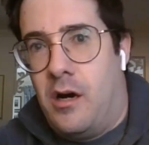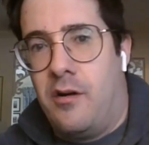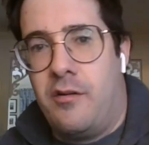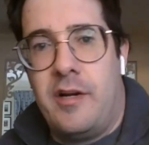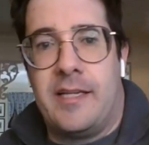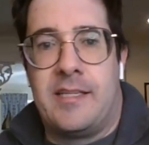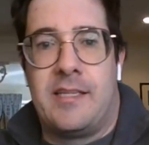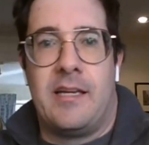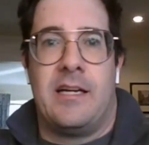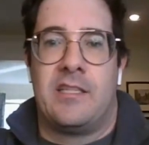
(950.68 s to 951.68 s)
All right,
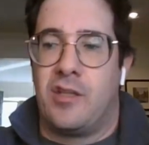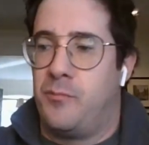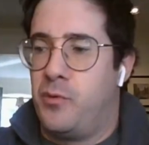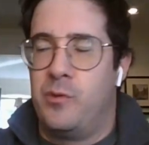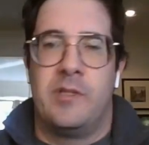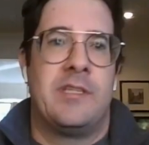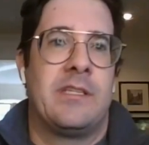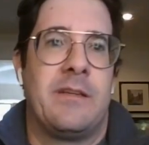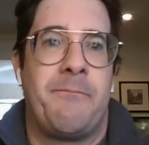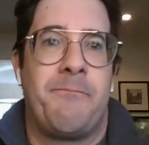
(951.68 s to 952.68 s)
so the
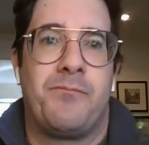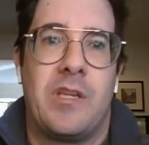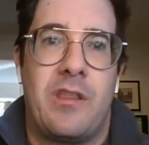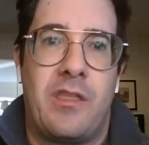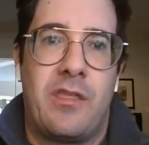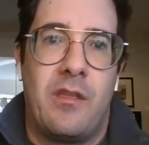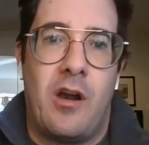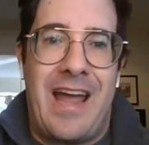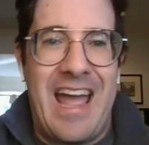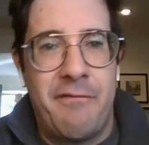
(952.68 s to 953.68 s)
Bruins,
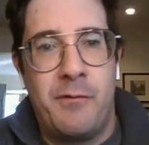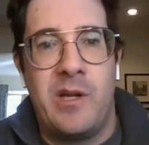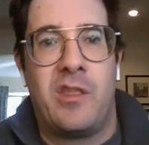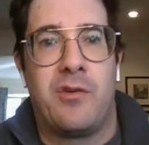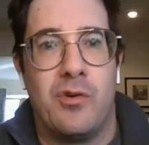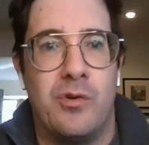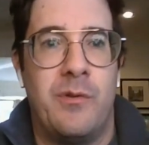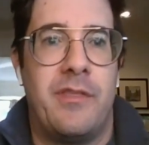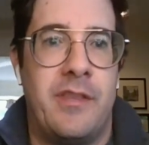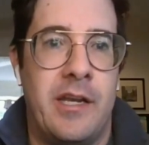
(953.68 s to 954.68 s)
halfway
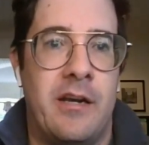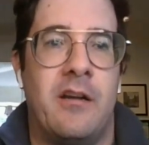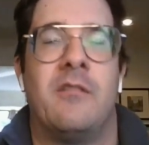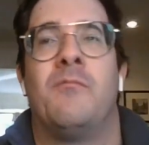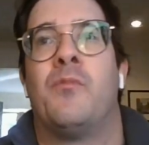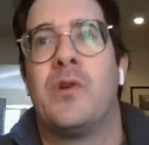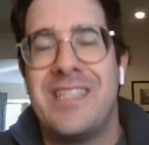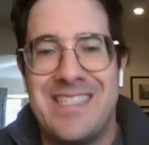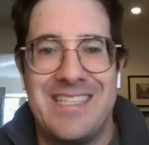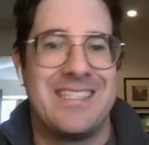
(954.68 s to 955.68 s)
through their
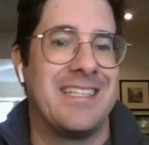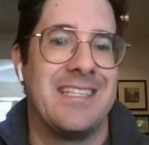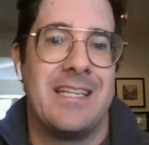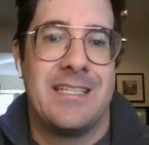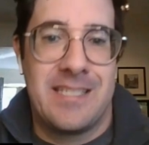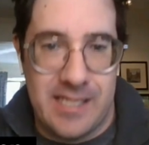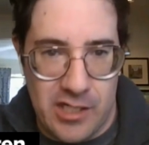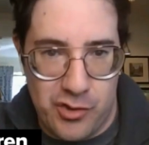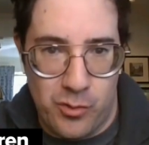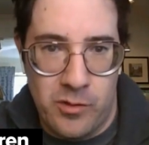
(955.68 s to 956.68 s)
preseason
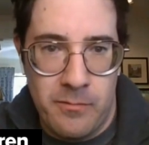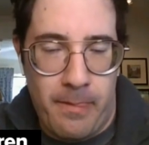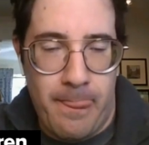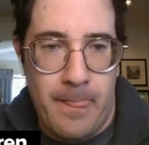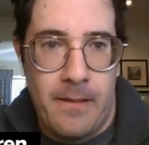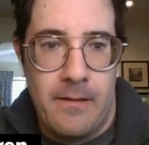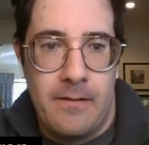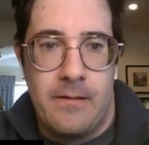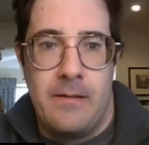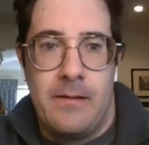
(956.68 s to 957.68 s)
schedule,
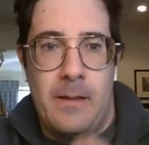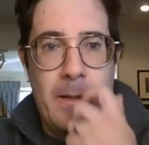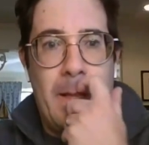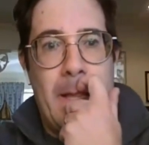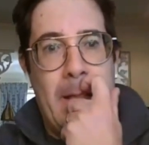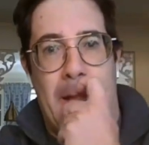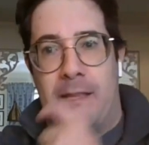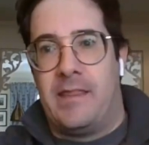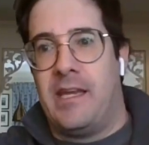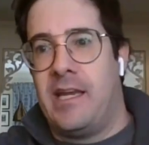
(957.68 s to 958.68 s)

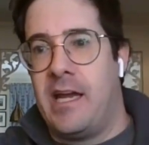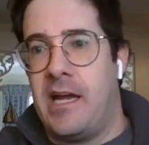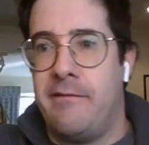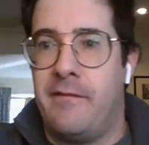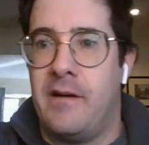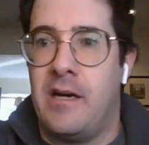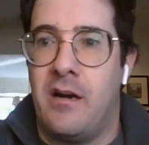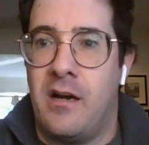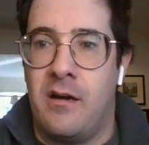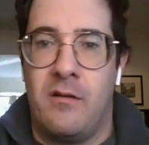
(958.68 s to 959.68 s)
they
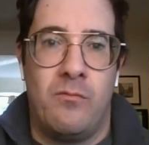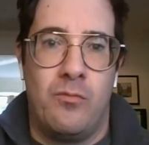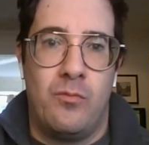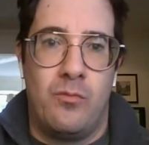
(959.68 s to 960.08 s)
have